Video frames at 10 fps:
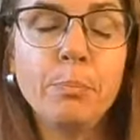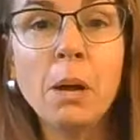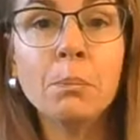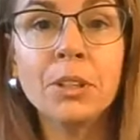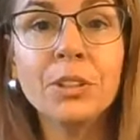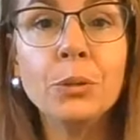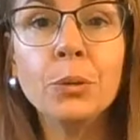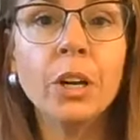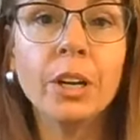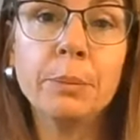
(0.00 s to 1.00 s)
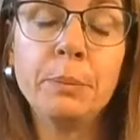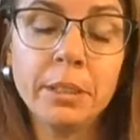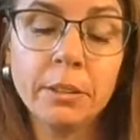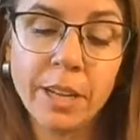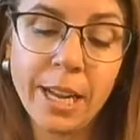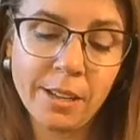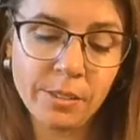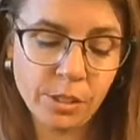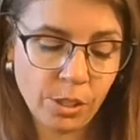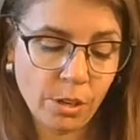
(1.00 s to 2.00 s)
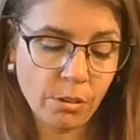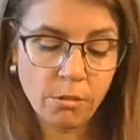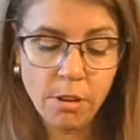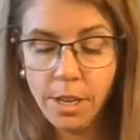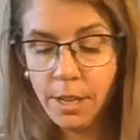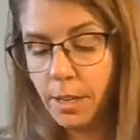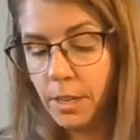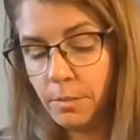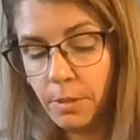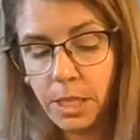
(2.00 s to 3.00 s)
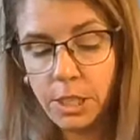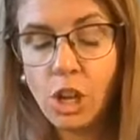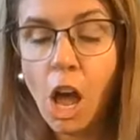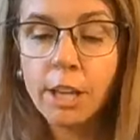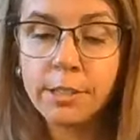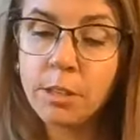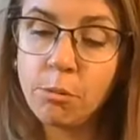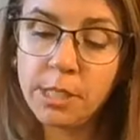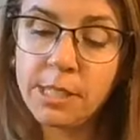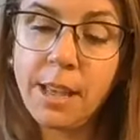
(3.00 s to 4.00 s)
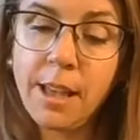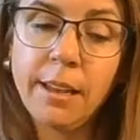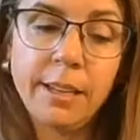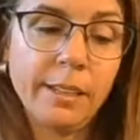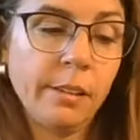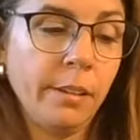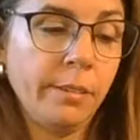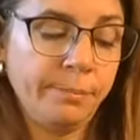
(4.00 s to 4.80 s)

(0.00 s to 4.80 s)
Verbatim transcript: bummer you are to be around. So I'm going to toss you aside.